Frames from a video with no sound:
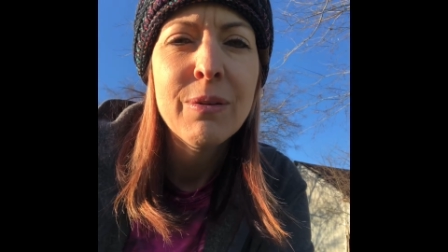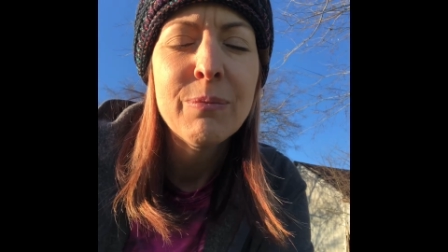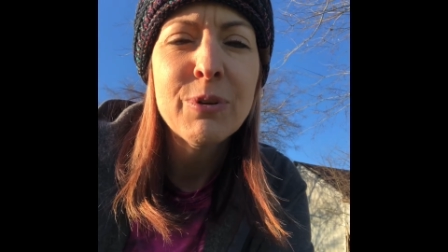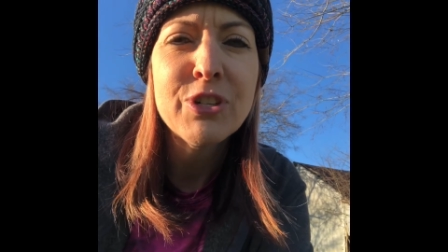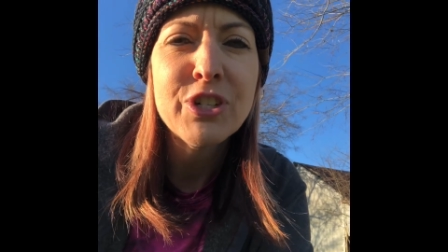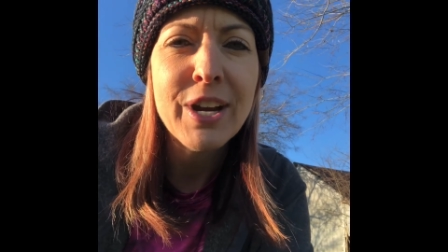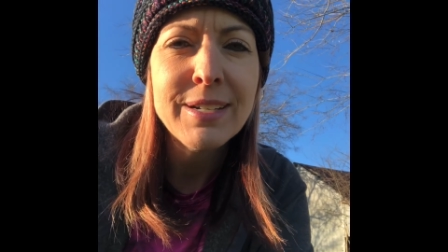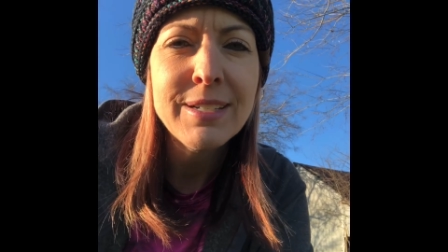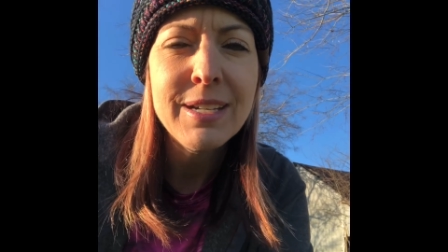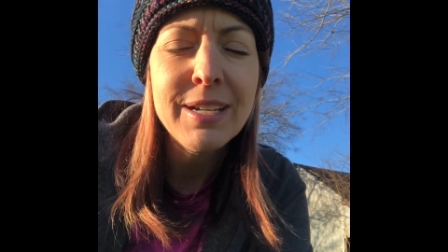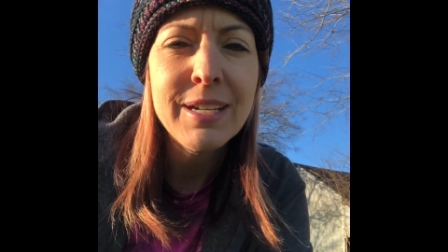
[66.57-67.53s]

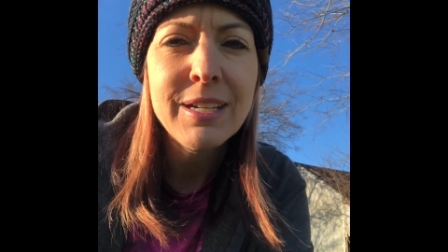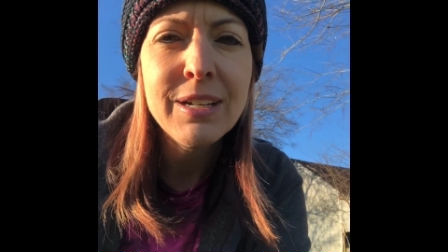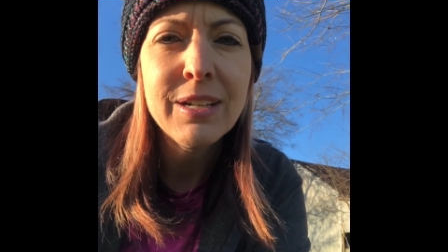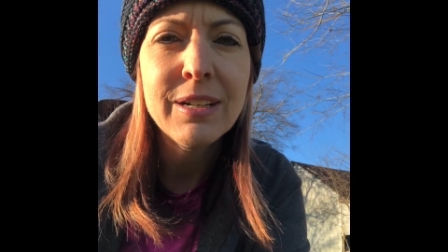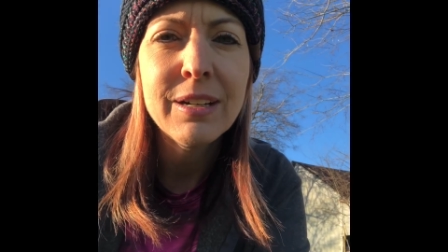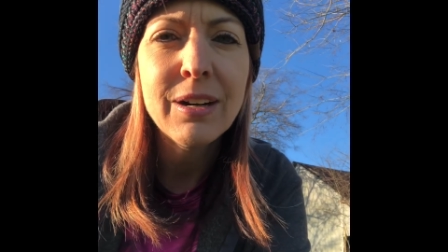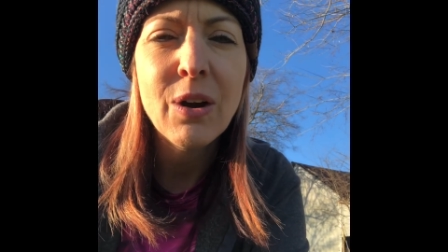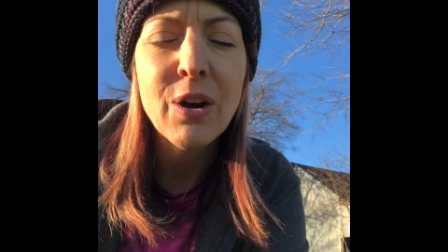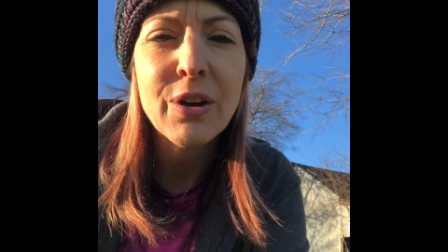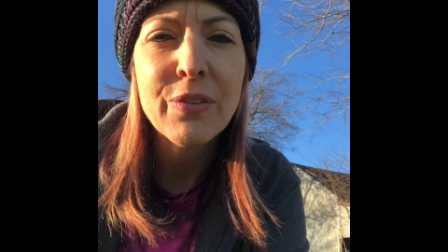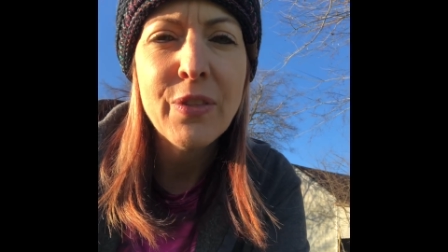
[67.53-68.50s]
projecting
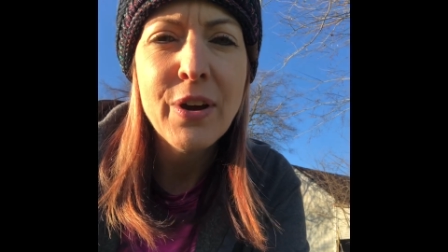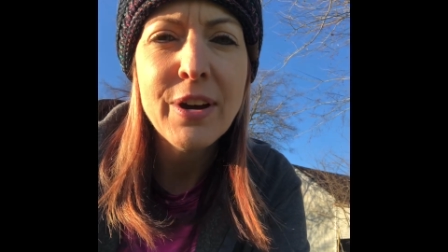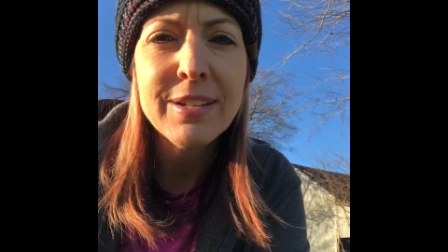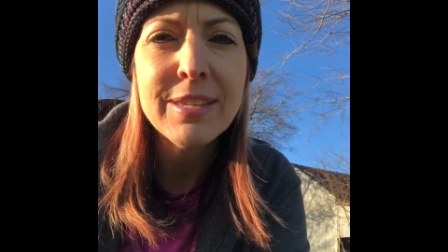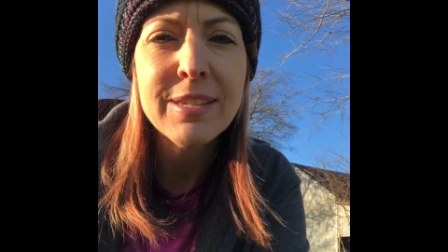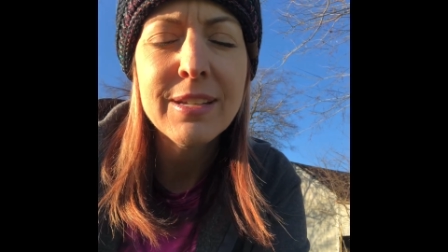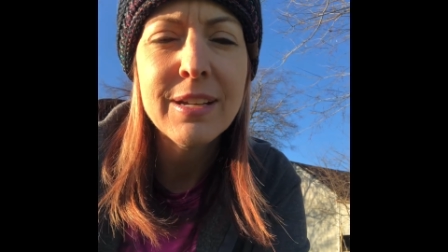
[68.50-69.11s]
our thoughts